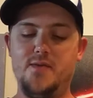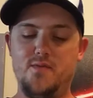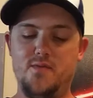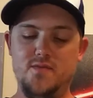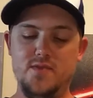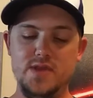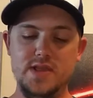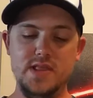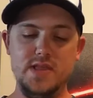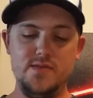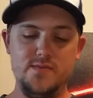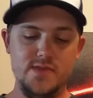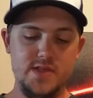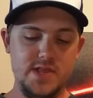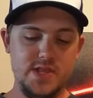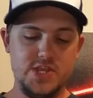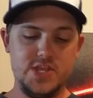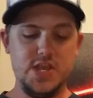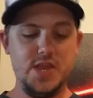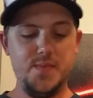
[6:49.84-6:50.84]
really,
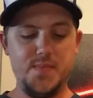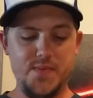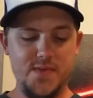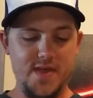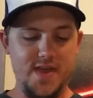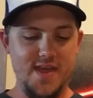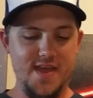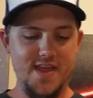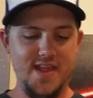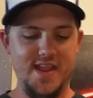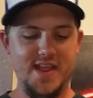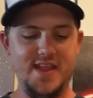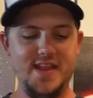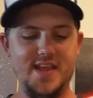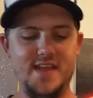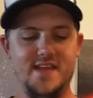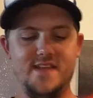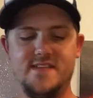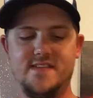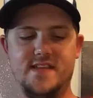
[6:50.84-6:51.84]
really cheap, and it
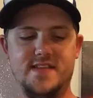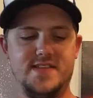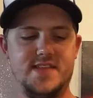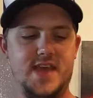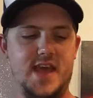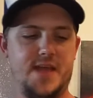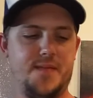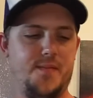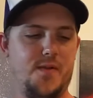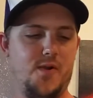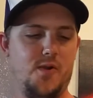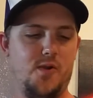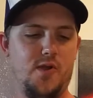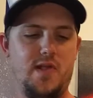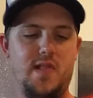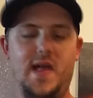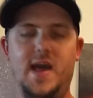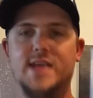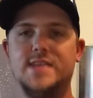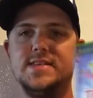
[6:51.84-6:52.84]
is Tecmo
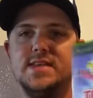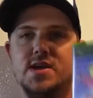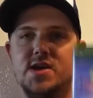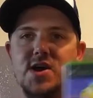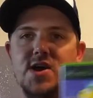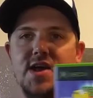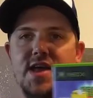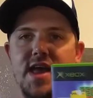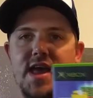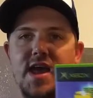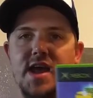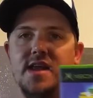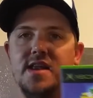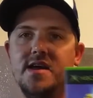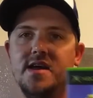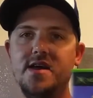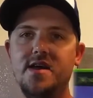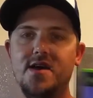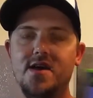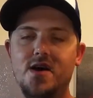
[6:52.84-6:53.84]
Classic Arcade
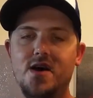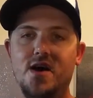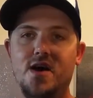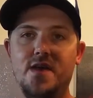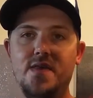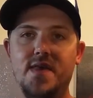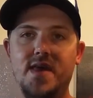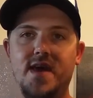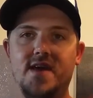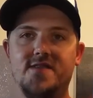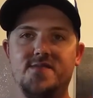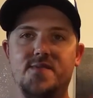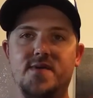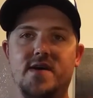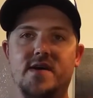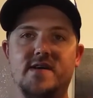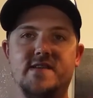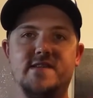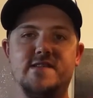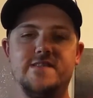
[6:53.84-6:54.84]
on the
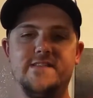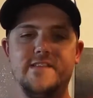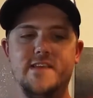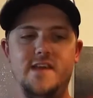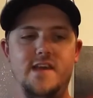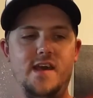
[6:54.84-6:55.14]
Xbox.